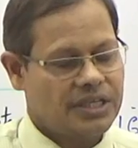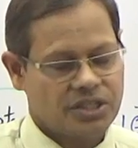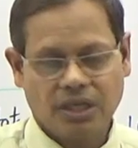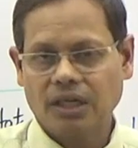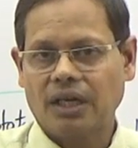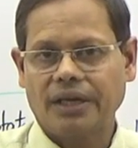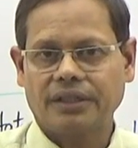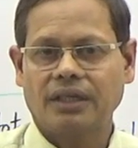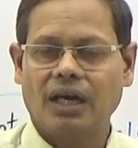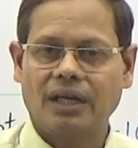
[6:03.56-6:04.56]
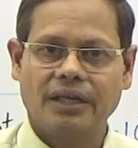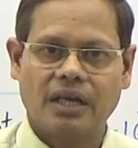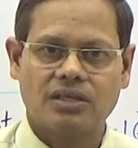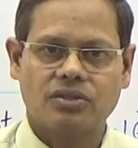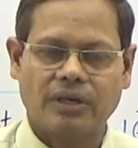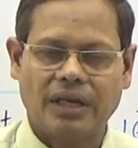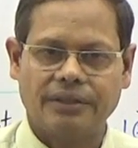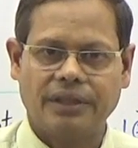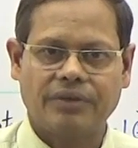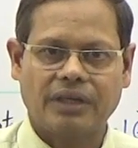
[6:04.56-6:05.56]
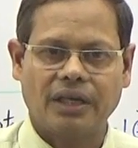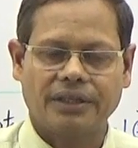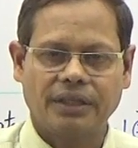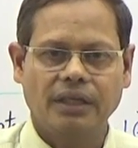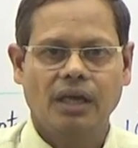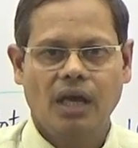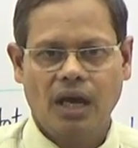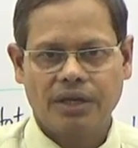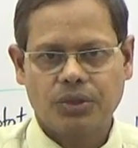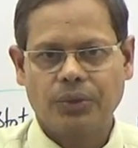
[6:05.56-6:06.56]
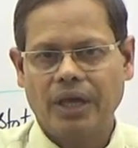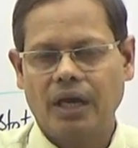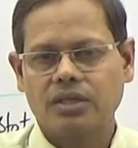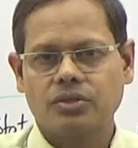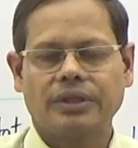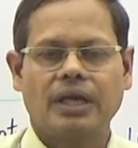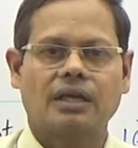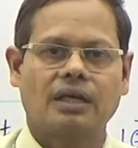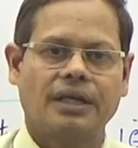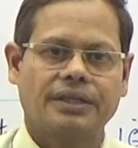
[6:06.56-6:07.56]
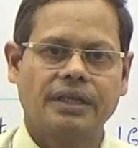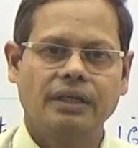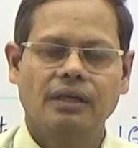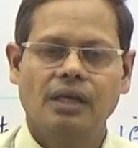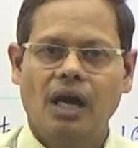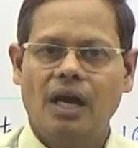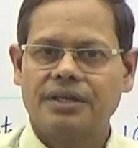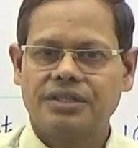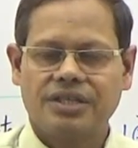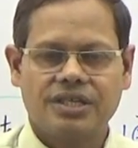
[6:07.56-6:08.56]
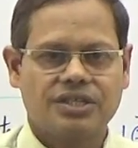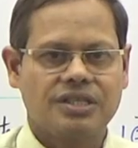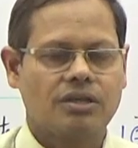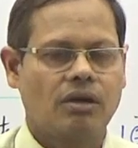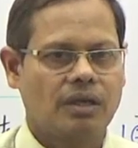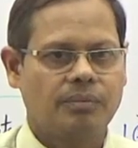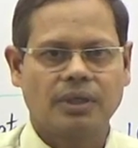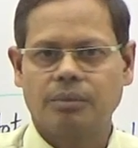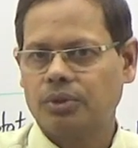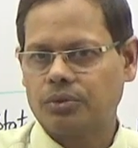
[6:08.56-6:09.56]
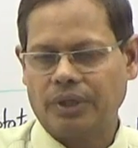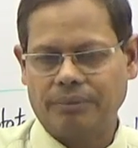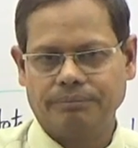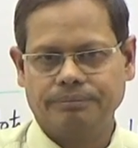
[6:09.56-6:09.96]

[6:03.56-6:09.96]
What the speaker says: are still collecting. Earlier also they were collecting, and today also they are collecting, and GST is not applicable to them.